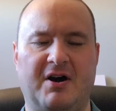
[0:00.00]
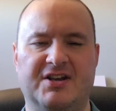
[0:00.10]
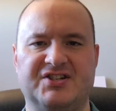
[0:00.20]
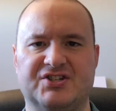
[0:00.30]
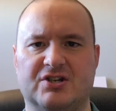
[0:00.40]

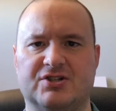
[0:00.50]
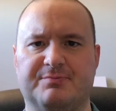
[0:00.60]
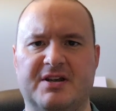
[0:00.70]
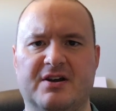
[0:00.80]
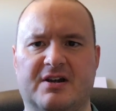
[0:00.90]
Pisces
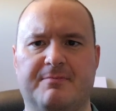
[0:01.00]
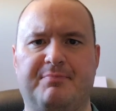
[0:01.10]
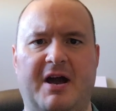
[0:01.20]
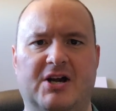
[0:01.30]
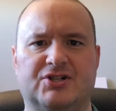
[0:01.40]
also being a
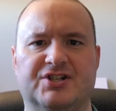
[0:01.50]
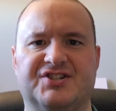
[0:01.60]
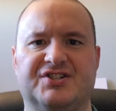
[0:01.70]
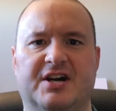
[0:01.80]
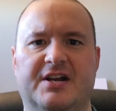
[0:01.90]

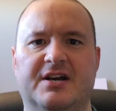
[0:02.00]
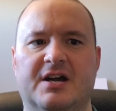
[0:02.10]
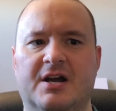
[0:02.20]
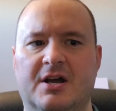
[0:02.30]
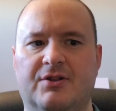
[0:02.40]
compassionate sign,